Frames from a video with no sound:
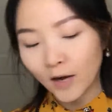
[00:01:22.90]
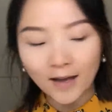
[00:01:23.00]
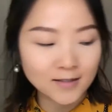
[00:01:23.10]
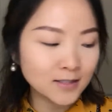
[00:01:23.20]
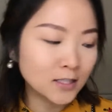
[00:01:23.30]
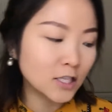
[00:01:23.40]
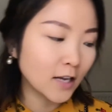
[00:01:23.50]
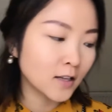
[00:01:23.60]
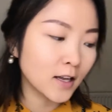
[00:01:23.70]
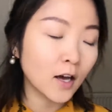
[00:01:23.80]
When I see
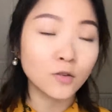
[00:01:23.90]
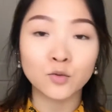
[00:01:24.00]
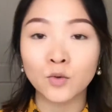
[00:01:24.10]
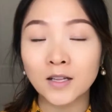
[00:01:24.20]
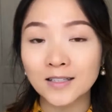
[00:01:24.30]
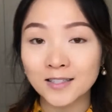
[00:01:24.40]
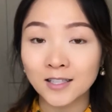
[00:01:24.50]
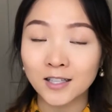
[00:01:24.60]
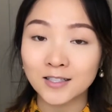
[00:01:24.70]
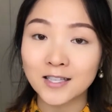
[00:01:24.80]
JACLYN is
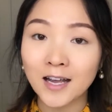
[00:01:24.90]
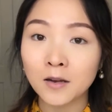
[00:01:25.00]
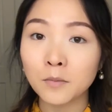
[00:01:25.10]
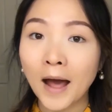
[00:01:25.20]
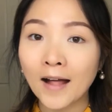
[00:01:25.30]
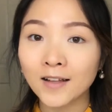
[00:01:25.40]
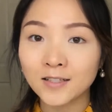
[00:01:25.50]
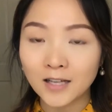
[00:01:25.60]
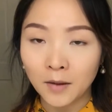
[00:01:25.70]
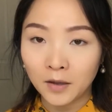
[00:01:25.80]
releasing the second palette